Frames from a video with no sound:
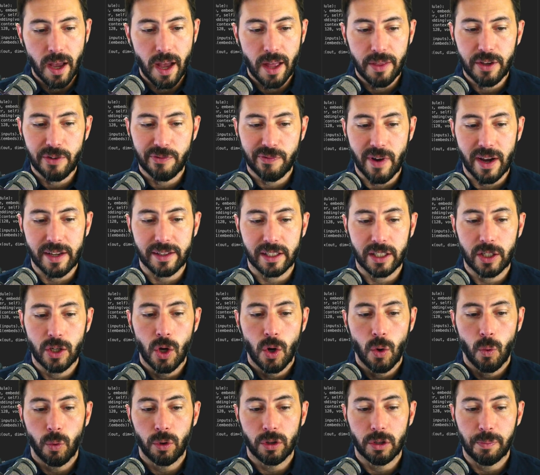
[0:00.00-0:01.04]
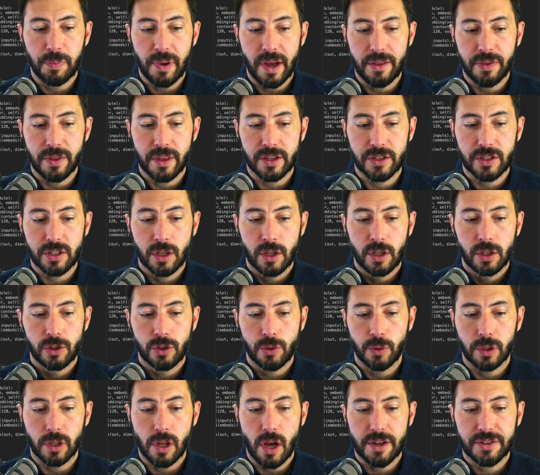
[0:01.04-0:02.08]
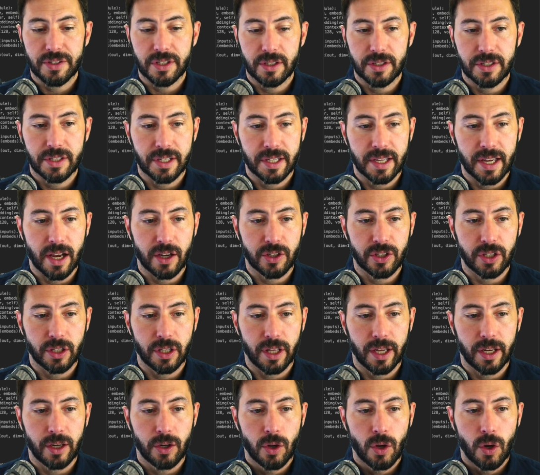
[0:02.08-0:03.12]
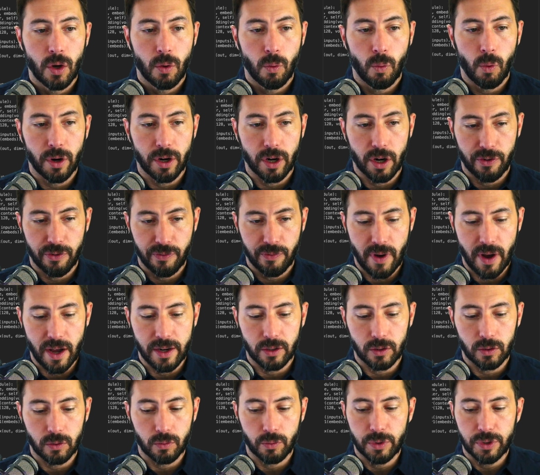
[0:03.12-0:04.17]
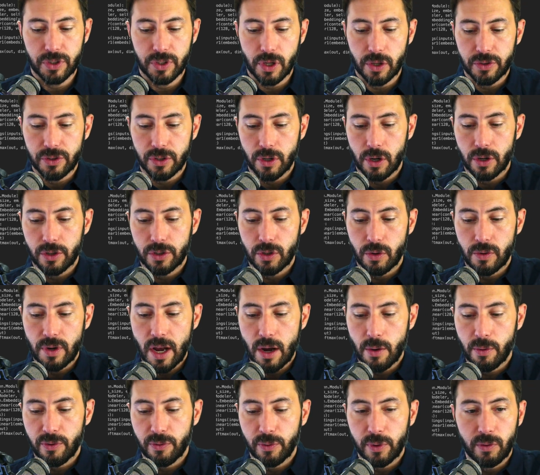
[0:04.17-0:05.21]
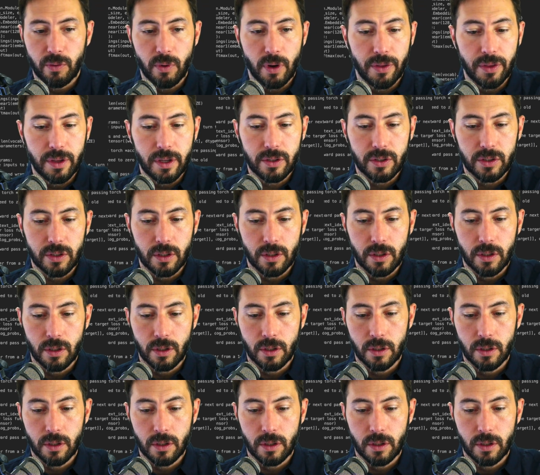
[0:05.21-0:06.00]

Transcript: And then finally, we'll append this to a losses to calculate what our final results are. So now if we run this,